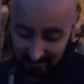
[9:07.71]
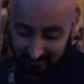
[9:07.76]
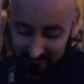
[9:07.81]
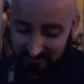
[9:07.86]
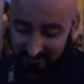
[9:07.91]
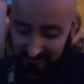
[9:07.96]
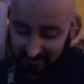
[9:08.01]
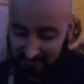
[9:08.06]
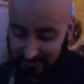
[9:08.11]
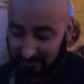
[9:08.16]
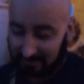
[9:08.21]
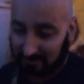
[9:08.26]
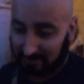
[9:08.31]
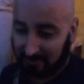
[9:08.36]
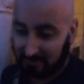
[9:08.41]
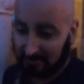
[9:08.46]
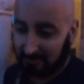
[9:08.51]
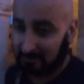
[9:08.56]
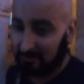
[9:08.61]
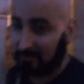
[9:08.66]
I'm just gonna show
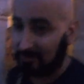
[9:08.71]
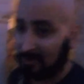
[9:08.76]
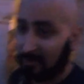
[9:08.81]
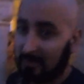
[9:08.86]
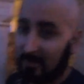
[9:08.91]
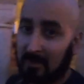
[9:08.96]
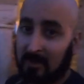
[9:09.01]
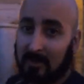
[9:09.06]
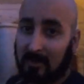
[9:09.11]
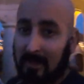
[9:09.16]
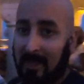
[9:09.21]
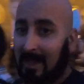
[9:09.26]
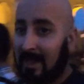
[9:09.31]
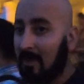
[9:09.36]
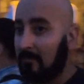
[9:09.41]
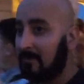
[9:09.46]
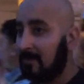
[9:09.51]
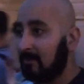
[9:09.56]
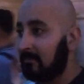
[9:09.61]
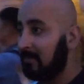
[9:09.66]
you how
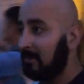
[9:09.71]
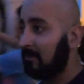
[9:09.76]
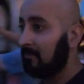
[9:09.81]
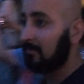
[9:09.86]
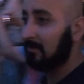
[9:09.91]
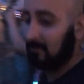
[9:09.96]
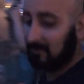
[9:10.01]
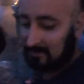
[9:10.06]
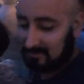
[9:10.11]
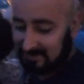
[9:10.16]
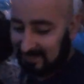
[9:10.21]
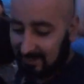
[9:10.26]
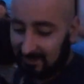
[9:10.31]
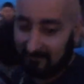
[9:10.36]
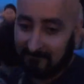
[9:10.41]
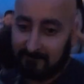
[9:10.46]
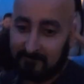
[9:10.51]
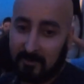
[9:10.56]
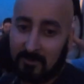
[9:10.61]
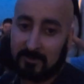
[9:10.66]
many people taking
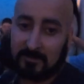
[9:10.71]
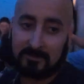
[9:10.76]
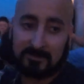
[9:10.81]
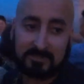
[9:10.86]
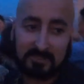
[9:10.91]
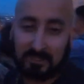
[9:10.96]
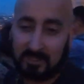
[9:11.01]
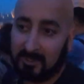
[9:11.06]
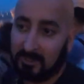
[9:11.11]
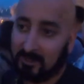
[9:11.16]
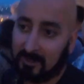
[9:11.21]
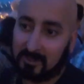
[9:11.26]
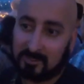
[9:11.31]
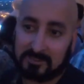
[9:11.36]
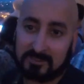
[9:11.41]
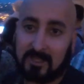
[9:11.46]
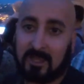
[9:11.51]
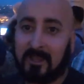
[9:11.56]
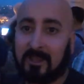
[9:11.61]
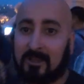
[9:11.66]
photos here.
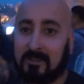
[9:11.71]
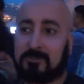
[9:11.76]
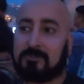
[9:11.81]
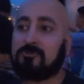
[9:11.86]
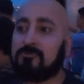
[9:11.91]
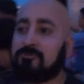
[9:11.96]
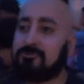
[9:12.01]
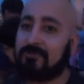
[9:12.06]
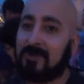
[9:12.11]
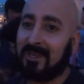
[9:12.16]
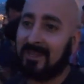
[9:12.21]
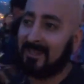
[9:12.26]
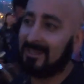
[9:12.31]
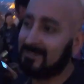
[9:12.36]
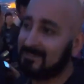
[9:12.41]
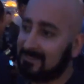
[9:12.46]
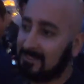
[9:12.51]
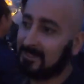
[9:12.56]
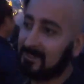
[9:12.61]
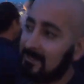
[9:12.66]
It's like
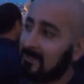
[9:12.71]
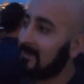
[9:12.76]
crazy.